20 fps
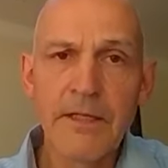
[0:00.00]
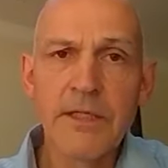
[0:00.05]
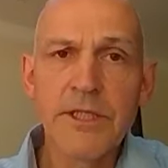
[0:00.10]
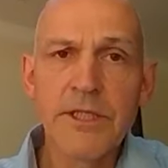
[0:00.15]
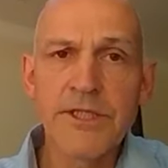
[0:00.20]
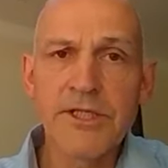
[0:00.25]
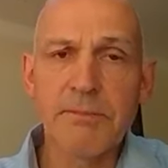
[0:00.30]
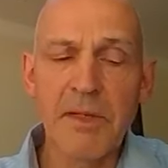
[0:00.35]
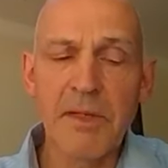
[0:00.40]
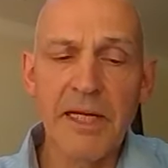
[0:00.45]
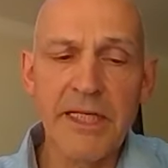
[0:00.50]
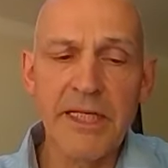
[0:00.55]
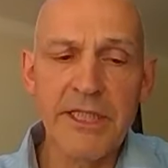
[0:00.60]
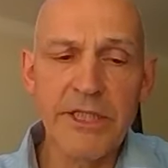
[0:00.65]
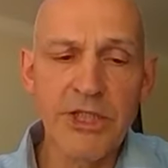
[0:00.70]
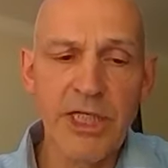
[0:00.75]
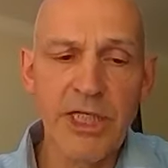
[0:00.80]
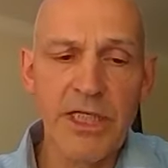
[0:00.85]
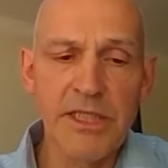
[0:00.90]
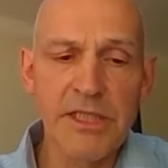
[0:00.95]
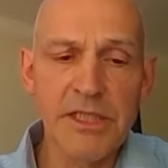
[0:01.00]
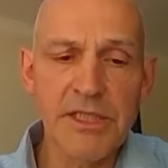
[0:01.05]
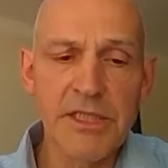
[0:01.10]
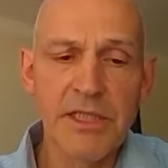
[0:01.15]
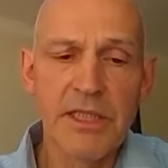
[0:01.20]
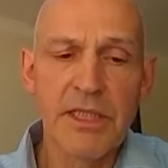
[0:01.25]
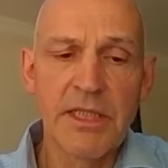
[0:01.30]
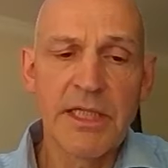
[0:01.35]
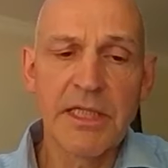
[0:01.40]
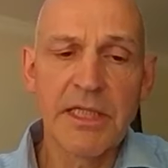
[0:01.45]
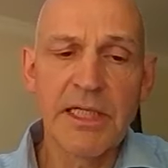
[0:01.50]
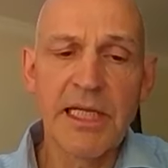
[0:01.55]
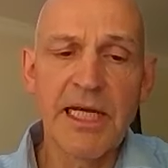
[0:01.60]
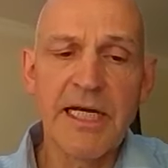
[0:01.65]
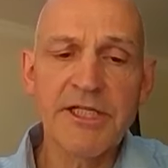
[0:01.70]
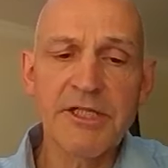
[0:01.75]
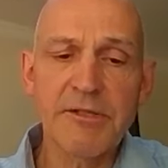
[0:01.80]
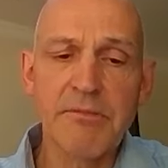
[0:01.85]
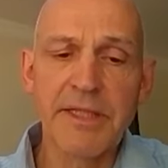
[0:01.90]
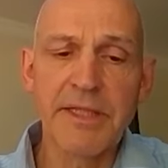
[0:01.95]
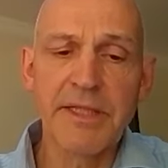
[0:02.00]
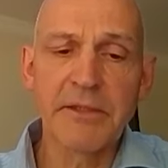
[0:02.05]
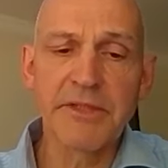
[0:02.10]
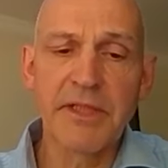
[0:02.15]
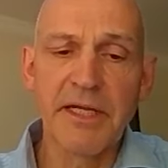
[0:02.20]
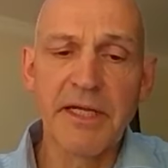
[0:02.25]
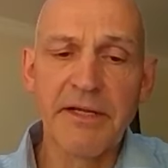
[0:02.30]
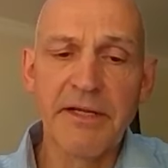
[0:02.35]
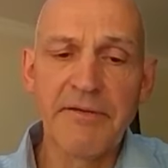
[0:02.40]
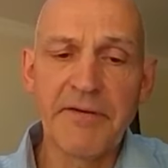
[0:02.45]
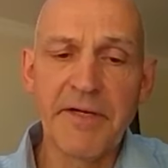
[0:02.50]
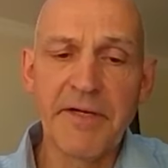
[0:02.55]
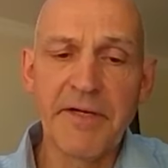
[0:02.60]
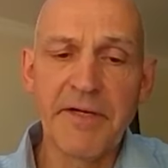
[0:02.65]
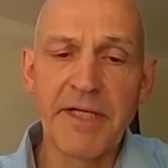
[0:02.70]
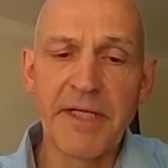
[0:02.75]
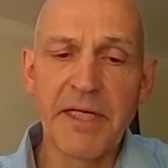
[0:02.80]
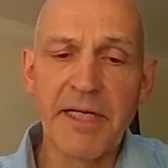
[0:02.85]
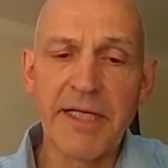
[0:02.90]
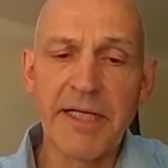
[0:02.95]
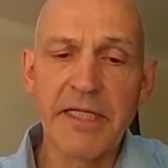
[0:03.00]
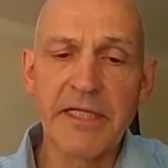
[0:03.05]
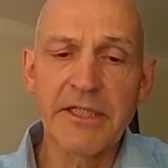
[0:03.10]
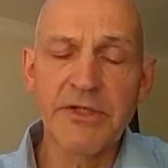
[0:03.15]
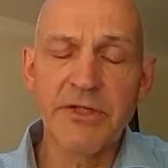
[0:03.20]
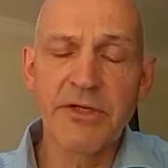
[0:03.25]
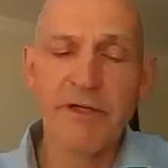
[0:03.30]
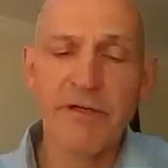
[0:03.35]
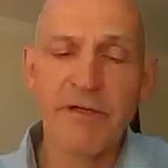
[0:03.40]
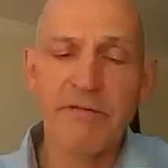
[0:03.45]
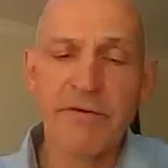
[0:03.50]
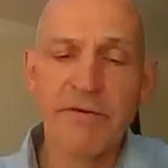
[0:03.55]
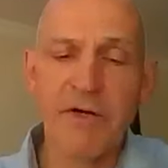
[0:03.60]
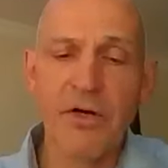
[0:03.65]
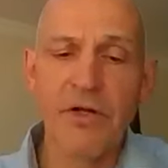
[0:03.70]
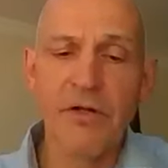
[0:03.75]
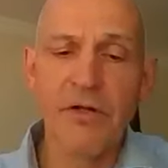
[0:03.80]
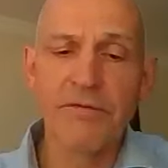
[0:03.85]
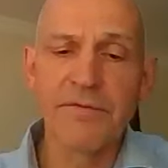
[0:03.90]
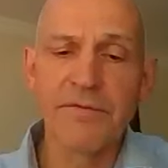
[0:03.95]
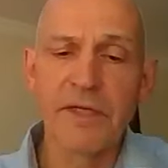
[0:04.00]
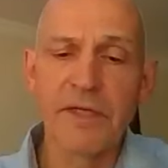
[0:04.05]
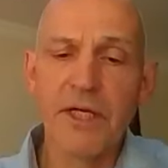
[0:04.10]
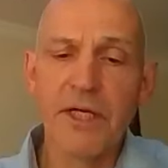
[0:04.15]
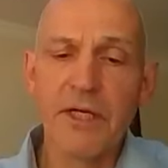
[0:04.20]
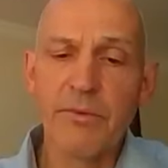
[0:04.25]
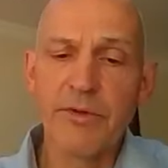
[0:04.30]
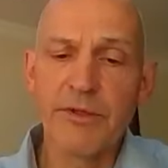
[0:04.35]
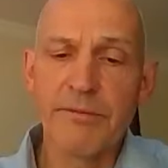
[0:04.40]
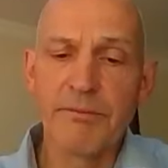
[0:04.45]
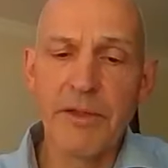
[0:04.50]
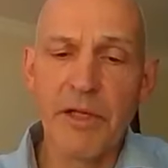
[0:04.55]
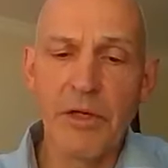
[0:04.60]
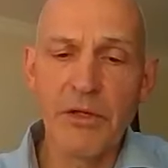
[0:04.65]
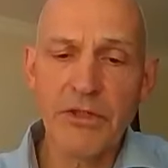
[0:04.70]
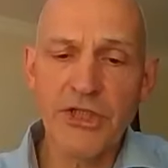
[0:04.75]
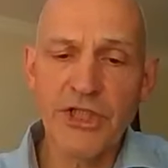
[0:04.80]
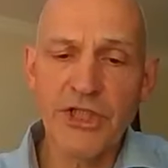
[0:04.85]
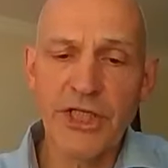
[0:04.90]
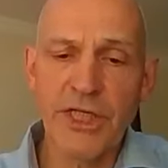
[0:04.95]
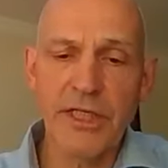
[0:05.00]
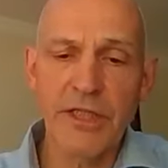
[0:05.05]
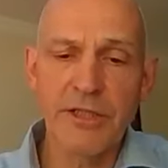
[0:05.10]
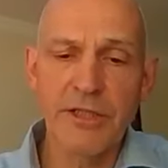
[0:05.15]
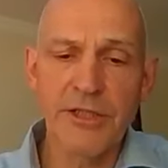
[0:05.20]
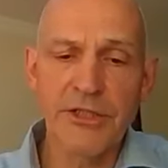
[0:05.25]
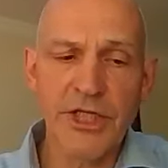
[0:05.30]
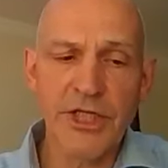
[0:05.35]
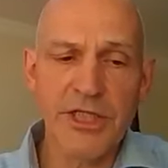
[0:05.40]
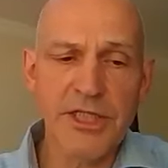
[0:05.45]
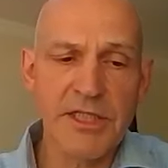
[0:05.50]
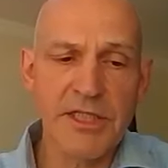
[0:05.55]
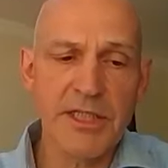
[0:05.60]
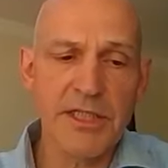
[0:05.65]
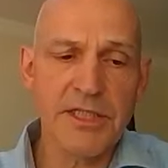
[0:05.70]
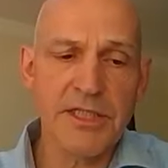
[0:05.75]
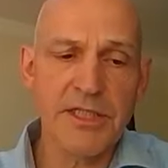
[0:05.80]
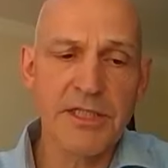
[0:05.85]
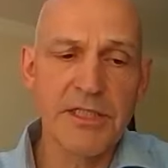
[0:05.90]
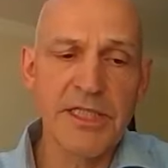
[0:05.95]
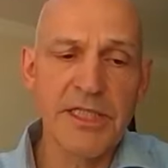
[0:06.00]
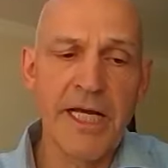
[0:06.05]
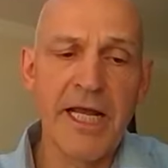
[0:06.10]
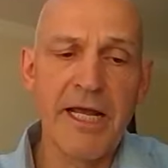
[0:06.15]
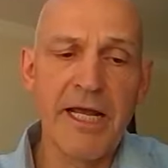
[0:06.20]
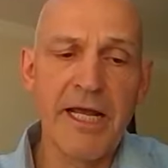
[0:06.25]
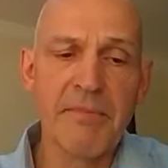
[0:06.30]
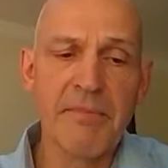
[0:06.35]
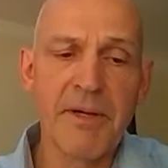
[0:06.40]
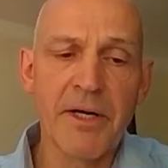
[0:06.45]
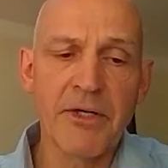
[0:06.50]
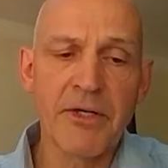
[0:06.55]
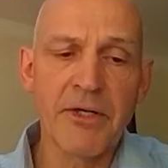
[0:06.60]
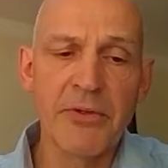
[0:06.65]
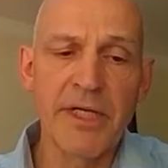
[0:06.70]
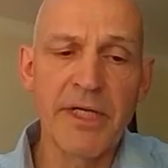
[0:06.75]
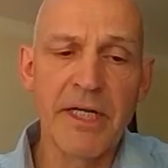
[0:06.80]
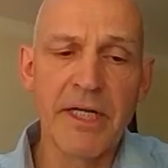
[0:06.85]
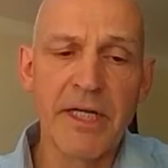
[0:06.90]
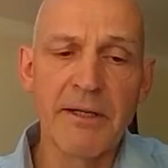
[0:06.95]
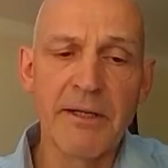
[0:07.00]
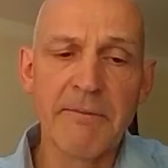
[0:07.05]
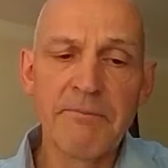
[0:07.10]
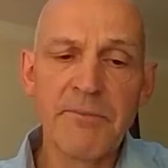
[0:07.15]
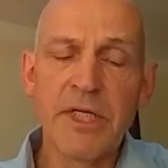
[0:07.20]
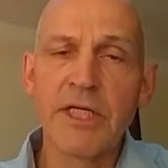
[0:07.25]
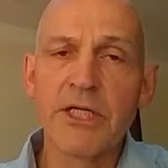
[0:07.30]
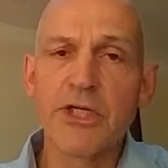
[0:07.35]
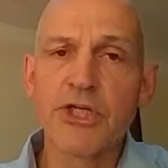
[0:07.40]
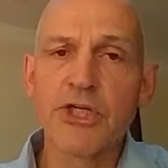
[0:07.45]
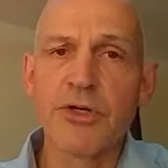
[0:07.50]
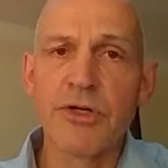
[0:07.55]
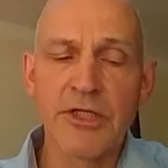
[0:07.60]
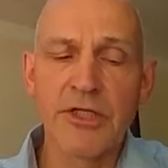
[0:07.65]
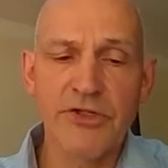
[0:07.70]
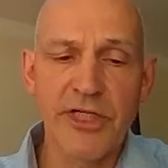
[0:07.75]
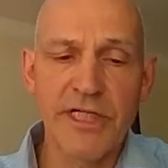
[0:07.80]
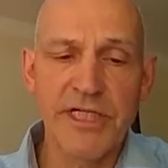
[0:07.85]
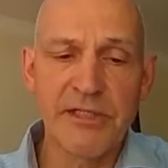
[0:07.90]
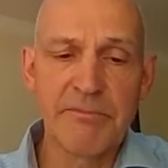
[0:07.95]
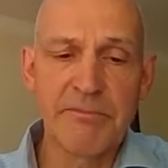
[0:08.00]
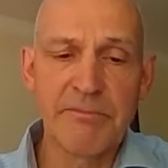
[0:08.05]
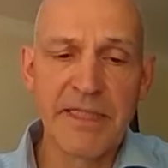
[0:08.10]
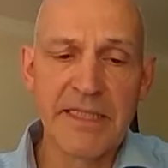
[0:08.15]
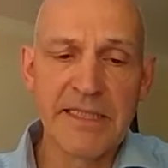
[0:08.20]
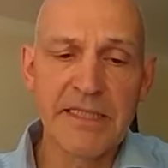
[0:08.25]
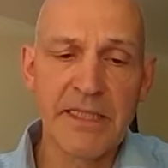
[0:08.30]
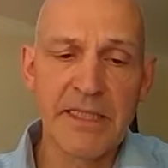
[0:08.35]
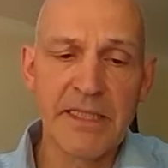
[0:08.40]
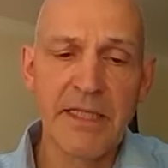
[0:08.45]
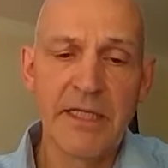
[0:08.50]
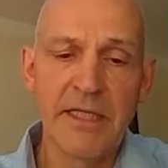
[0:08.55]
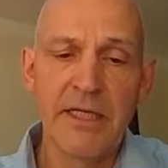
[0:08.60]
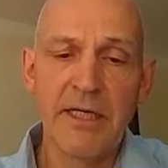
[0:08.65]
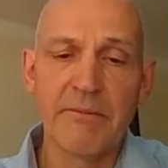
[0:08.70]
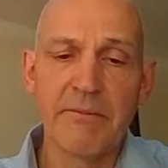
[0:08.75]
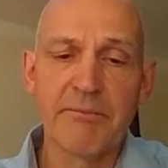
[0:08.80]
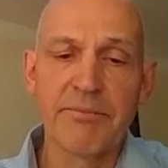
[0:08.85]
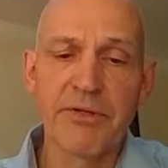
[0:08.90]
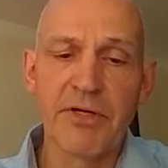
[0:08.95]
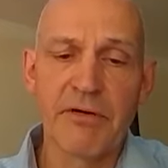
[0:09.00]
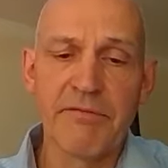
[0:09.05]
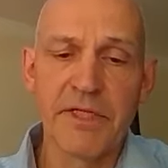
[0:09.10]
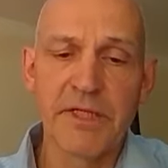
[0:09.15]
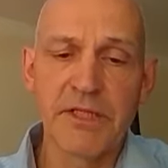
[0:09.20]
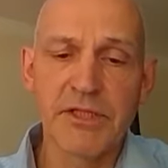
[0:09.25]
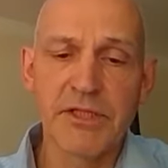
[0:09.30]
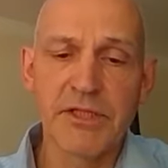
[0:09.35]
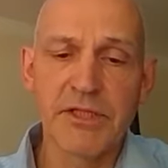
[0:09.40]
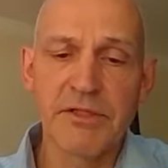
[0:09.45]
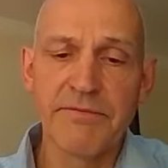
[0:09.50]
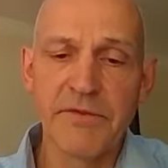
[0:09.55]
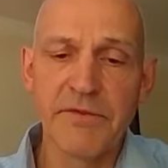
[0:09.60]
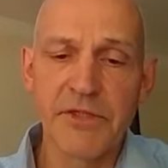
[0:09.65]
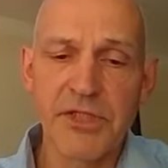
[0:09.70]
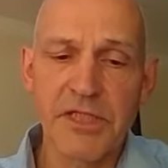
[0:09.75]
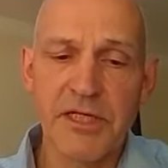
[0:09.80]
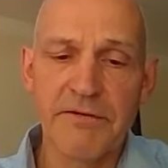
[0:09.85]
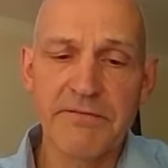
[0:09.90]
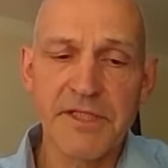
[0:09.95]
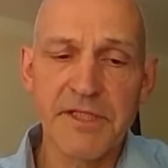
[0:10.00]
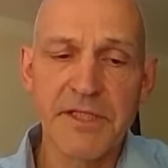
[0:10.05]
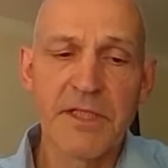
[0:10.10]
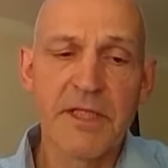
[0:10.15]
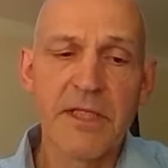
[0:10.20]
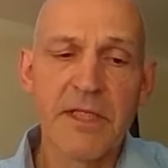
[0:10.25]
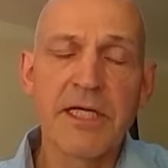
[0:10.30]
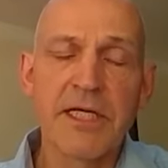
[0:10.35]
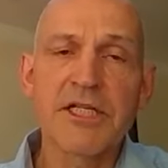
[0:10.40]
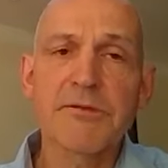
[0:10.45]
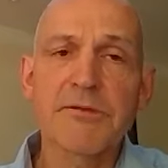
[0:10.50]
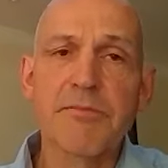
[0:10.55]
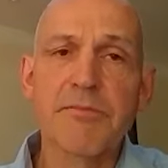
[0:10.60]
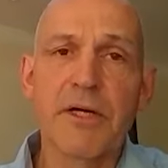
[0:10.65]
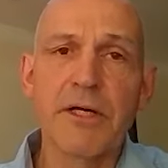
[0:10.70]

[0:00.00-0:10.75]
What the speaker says: Supply chains and last mile delivery are likely to evolve with blockchain logistics and DNA barcoding, ensuring traceability and provenance of foodstuffs,